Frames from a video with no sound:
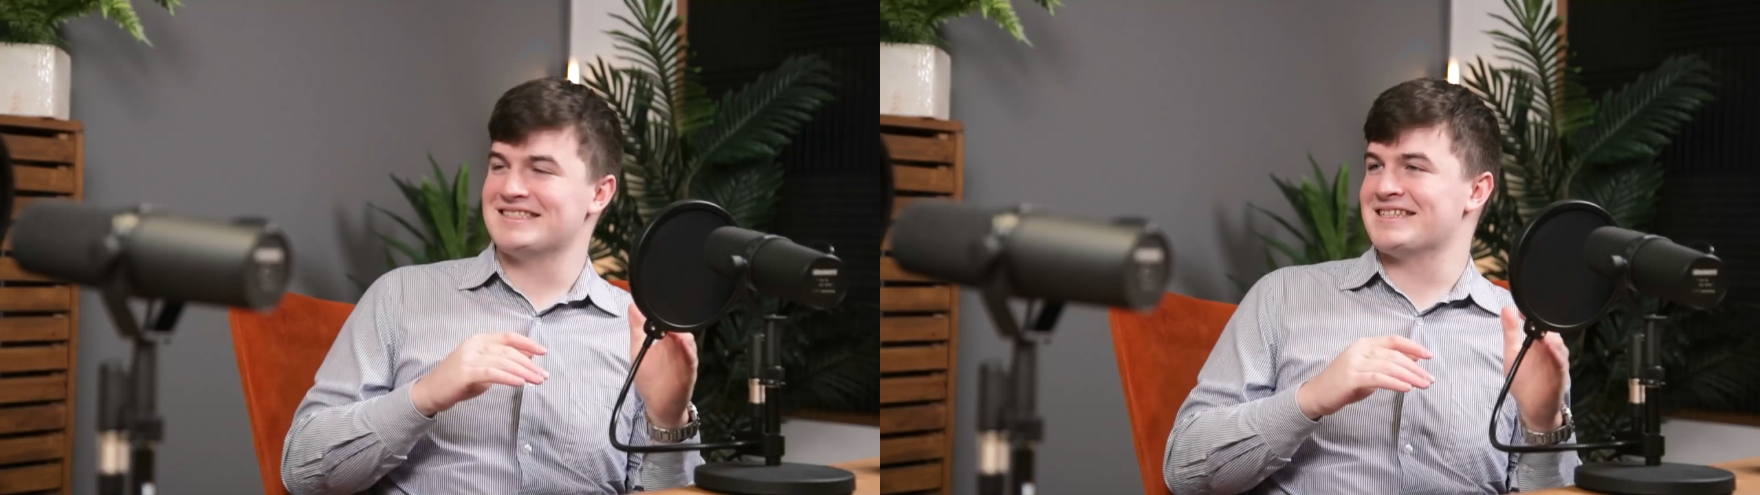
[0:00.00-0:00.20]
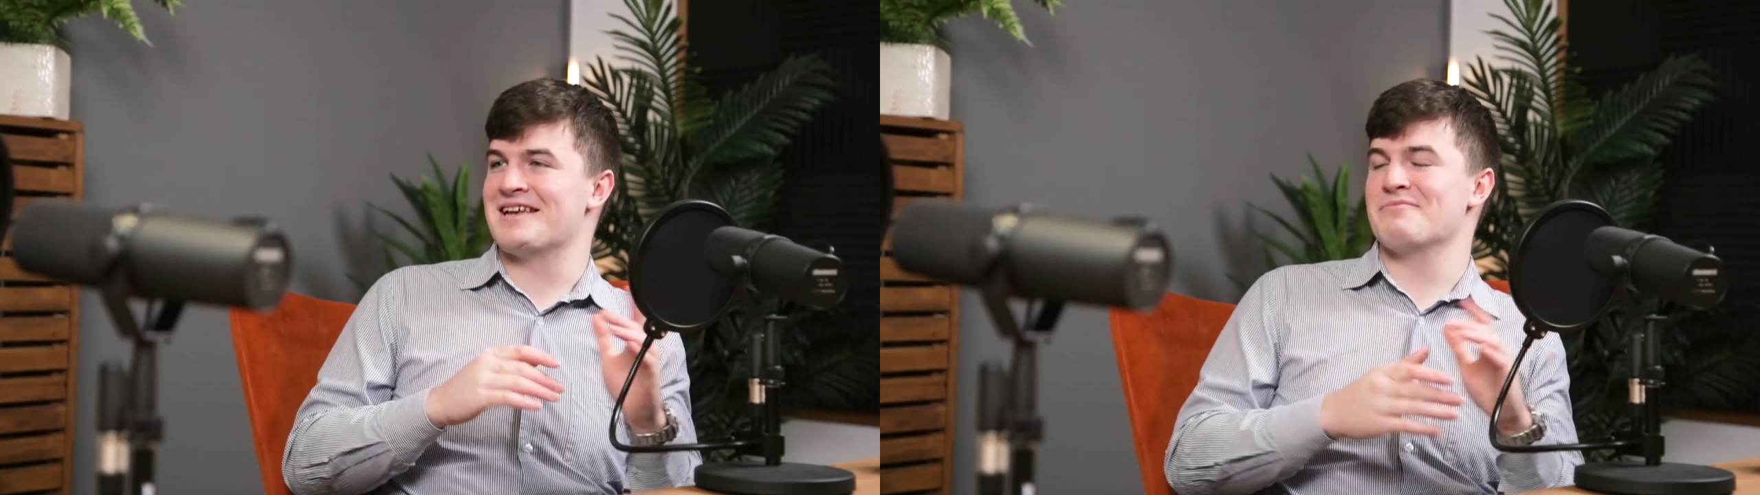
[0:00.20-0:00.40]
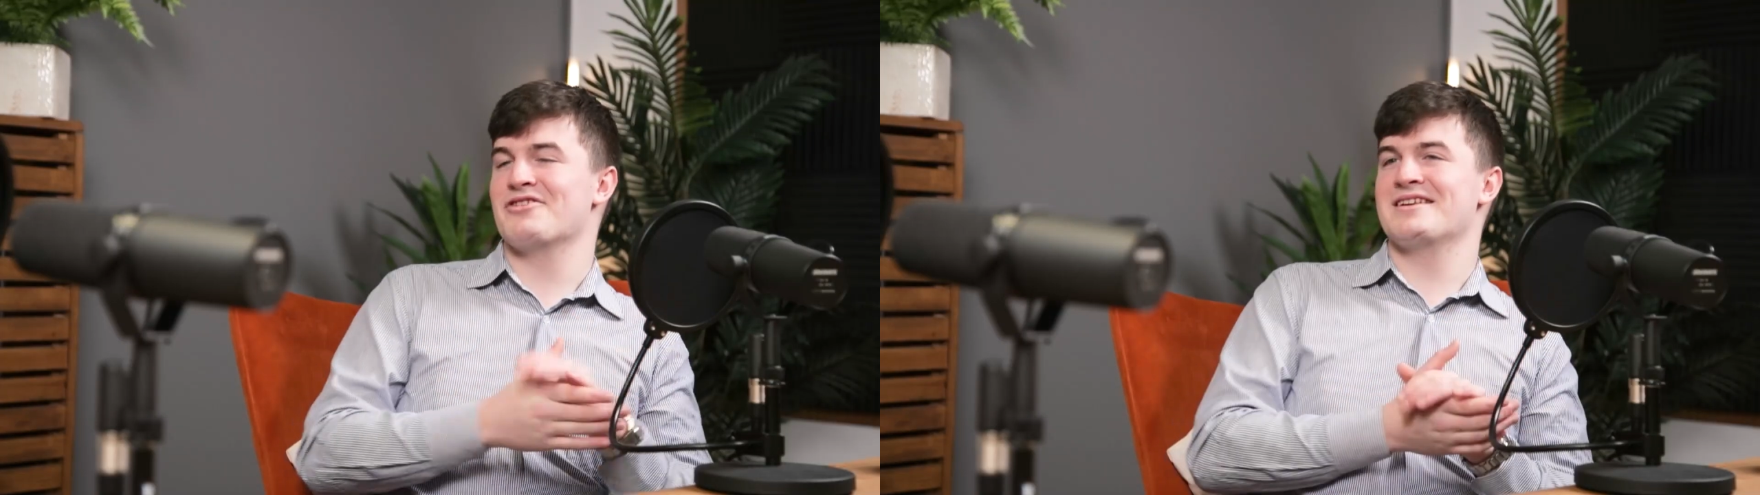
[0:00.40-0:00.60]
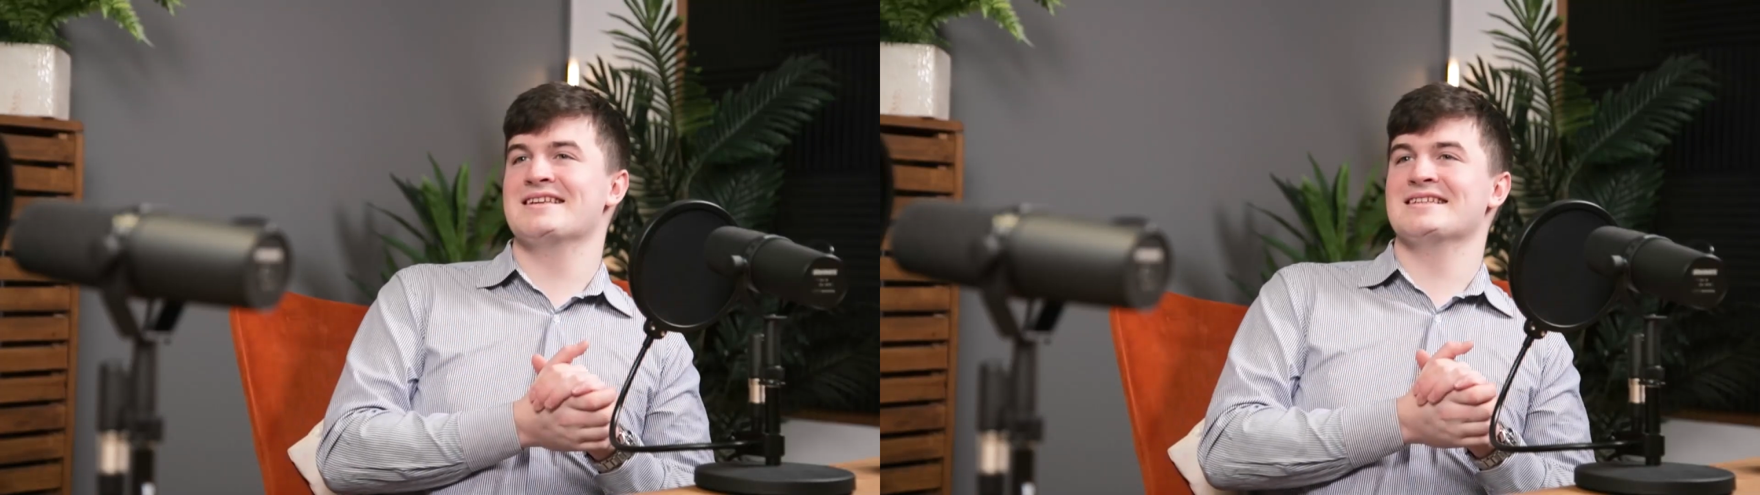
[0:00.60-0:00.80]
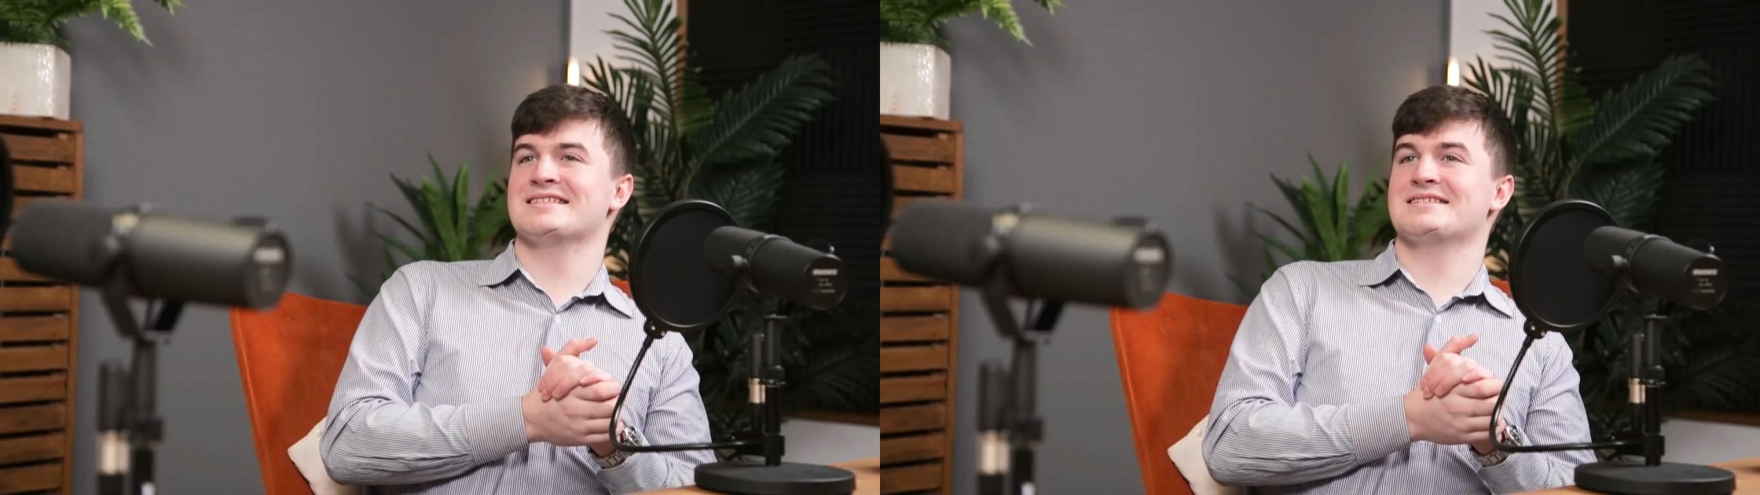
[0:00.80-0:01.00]
it today, but
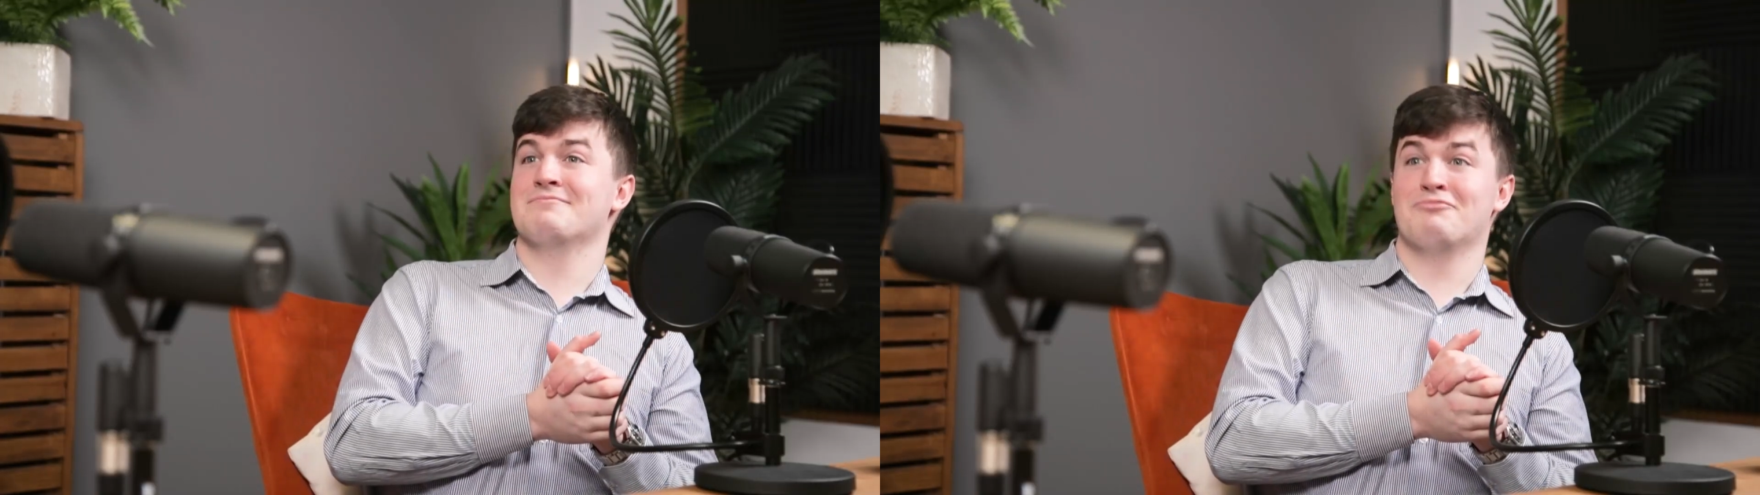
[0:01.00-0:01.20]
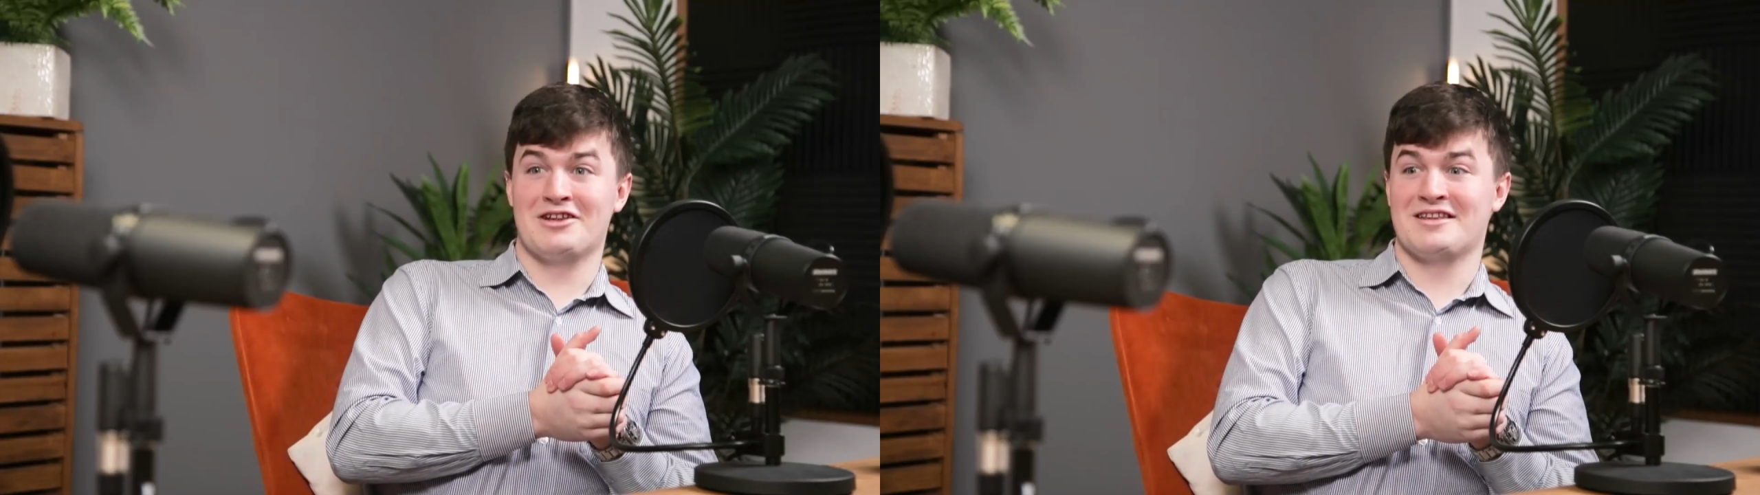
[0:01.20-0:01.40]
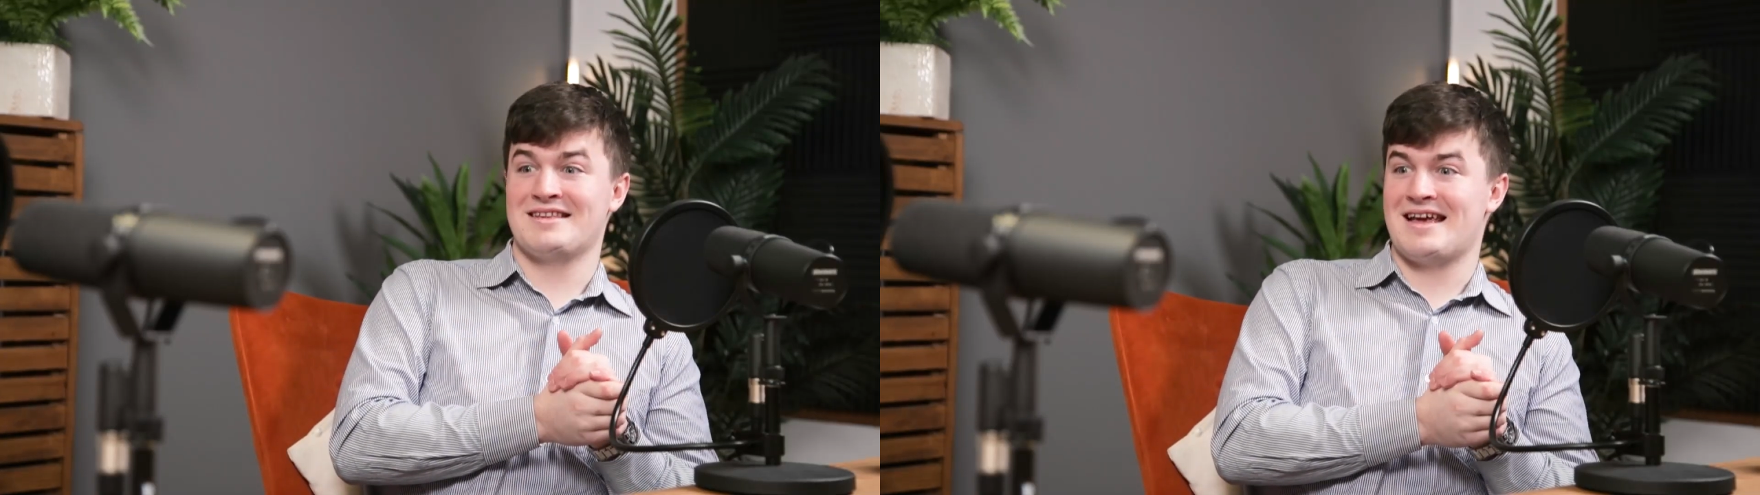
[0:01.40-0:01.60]
he's brilliant.